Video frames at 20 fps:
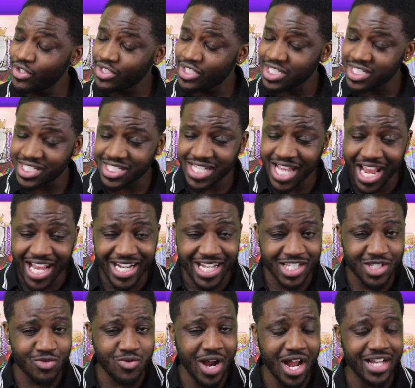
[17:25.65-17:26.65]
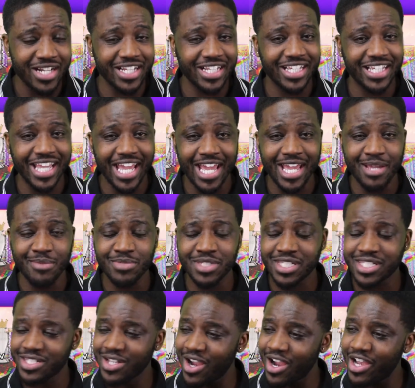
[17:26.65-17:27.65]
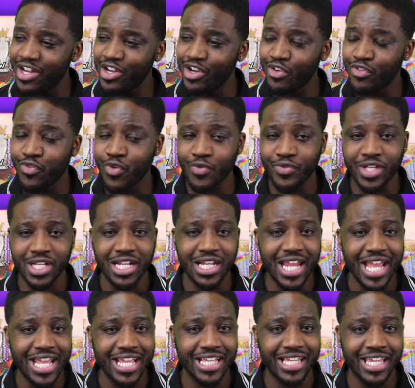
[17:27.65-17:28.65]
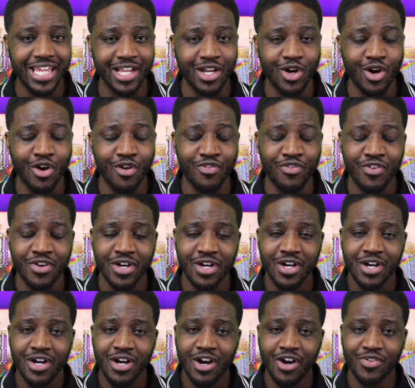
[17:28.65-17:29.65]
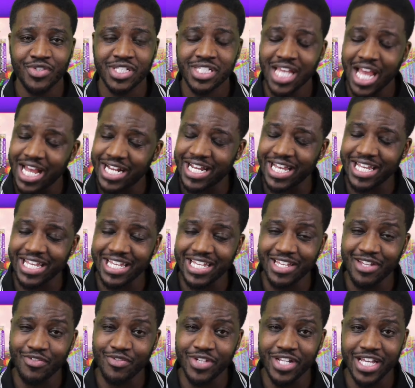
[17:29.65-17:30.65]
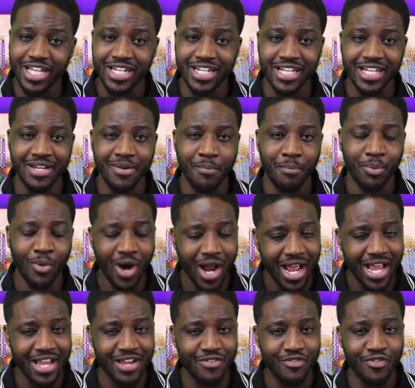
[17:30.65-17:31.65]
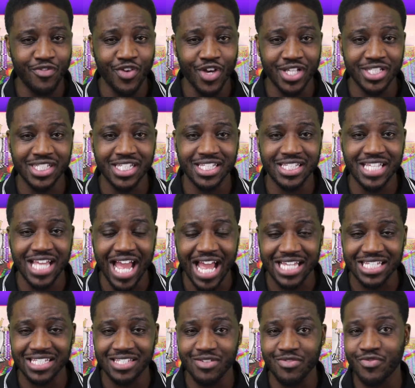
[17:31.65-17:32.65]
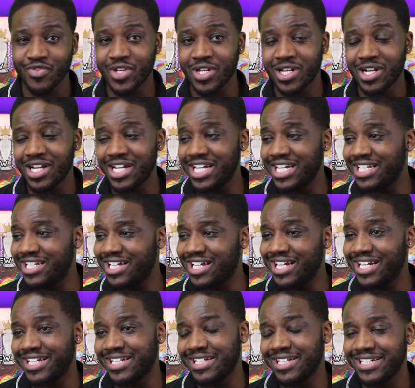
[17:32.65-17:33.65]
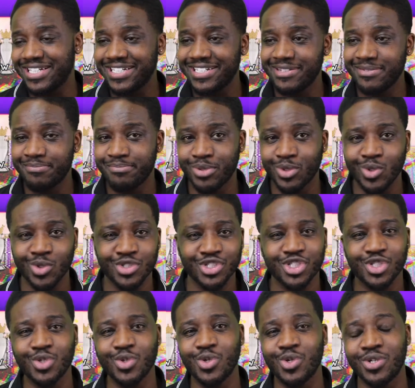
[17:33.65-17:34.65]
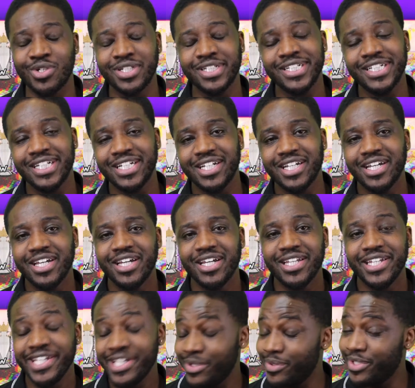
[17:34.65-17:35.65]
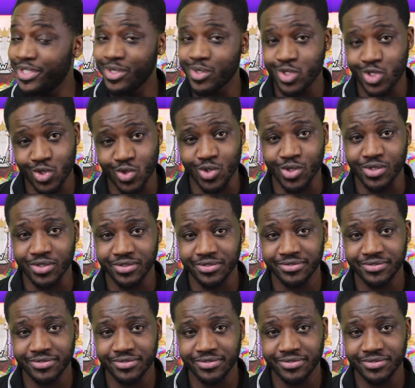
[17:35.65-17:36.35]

on to Saturday's round of games, starting off with the late kickoff of Saturday evening, Brighton versus Aston Villa in a ball score 0-0 draw.